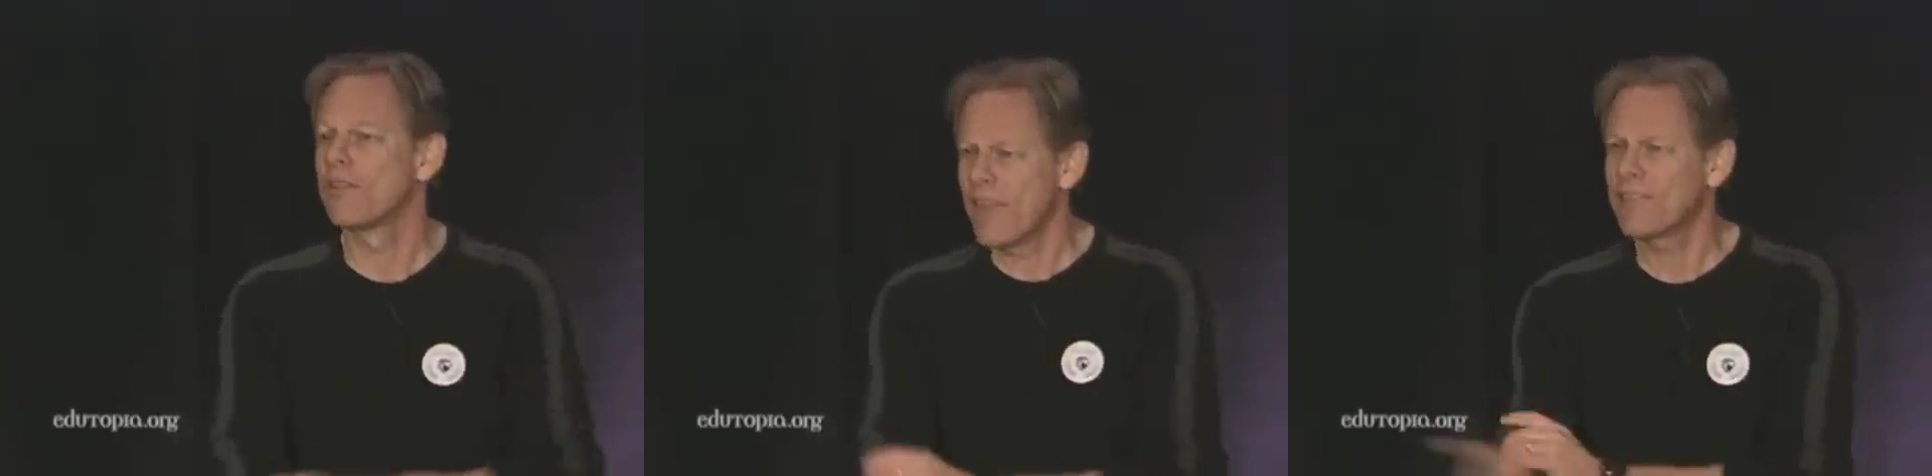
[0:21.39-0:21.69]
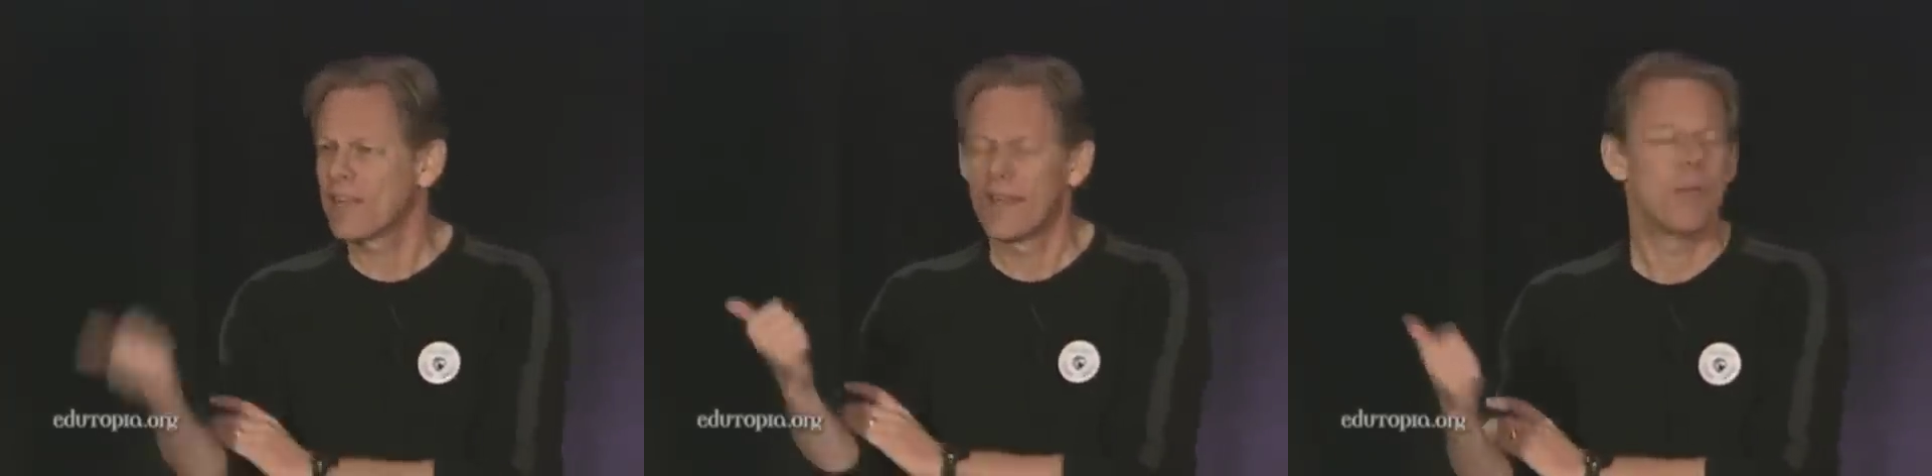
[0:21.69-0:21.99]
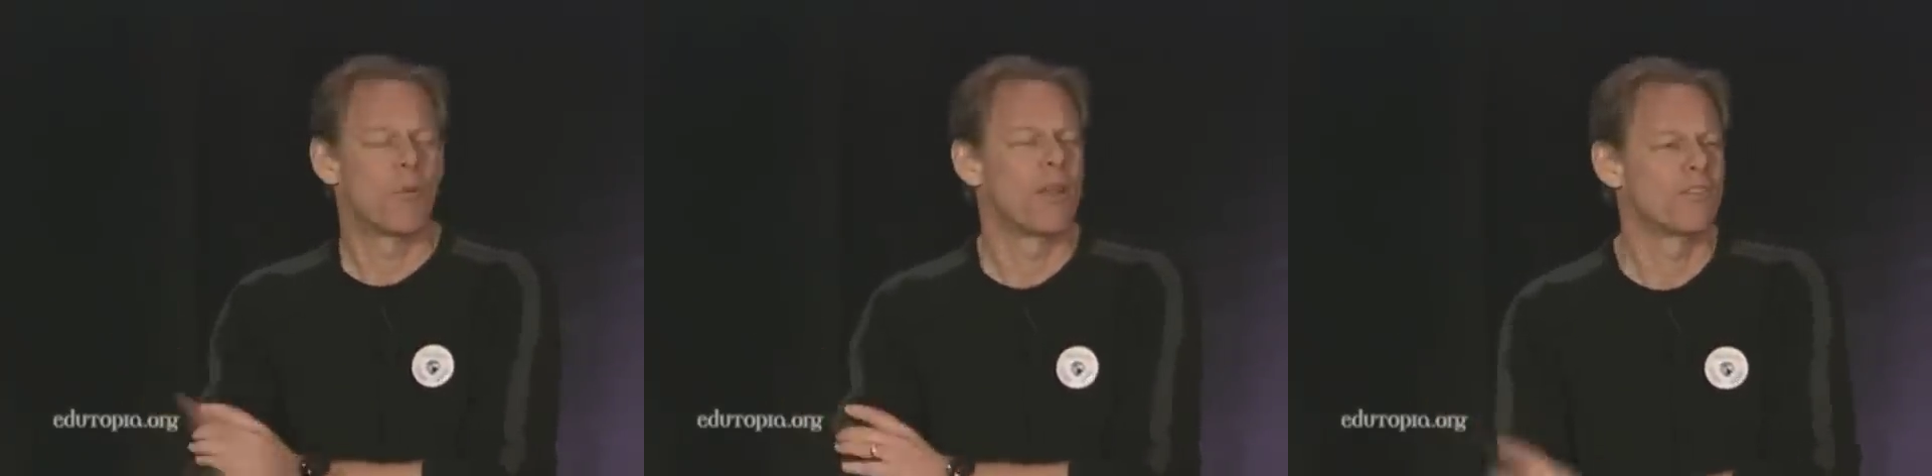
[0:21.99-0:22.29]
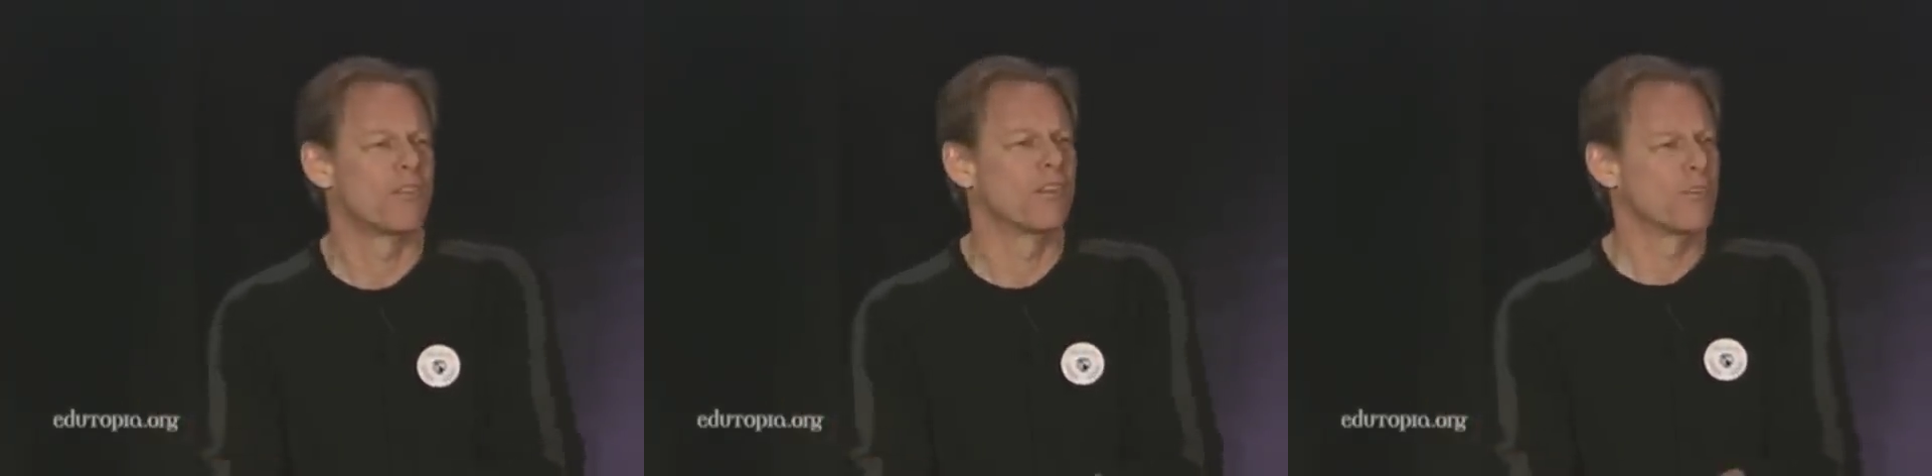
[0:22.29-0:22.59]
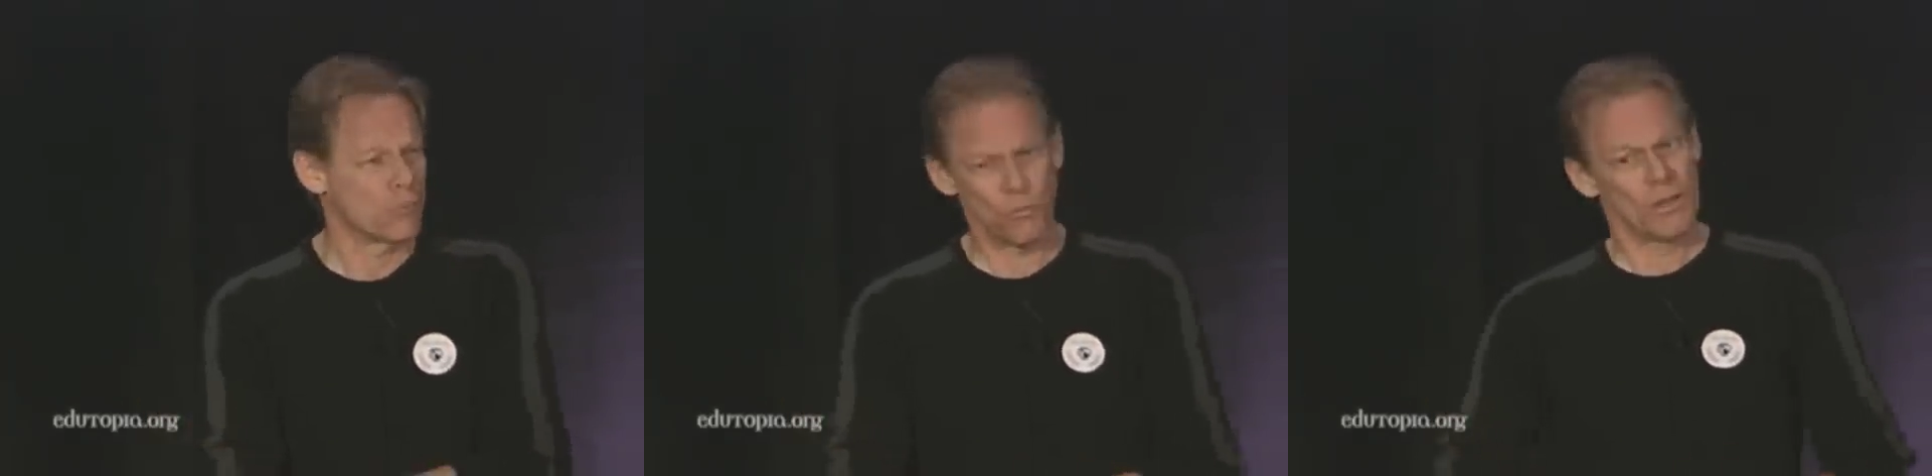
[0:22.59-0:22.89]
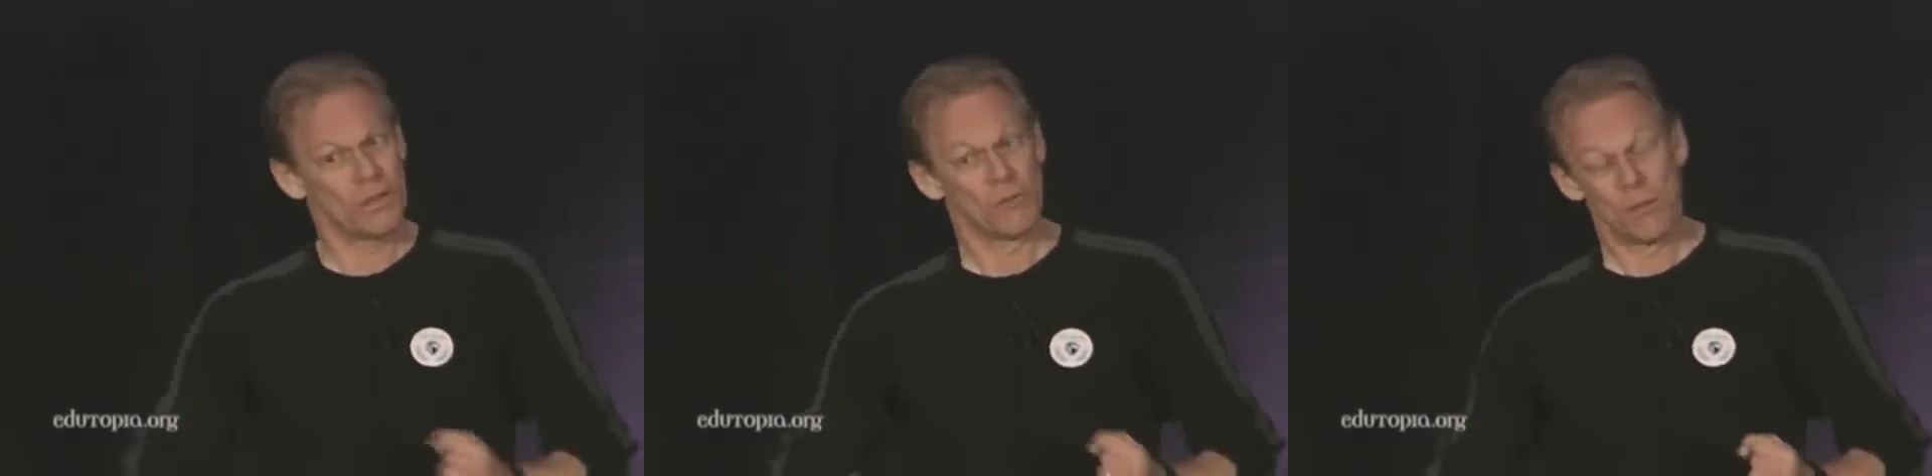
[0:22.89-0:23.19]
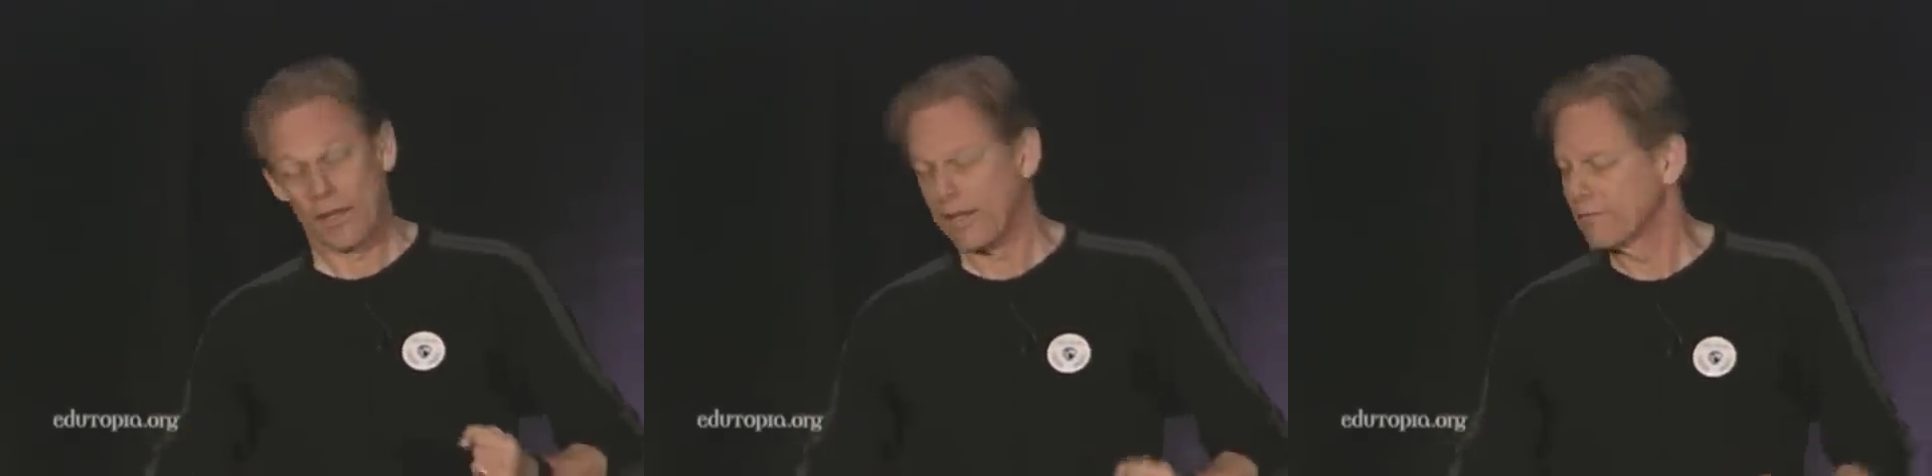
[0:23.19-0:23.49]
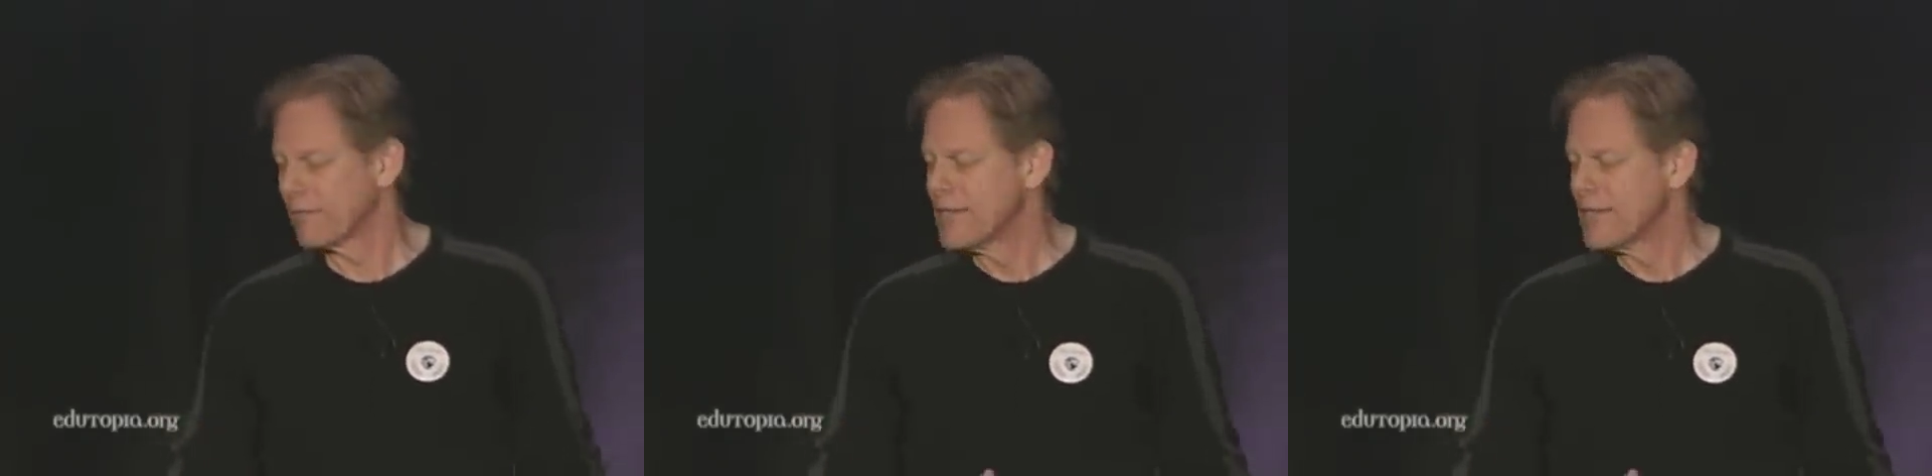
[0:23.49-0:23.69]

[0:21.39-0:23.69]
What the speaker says: That's collaboration. It's really, really.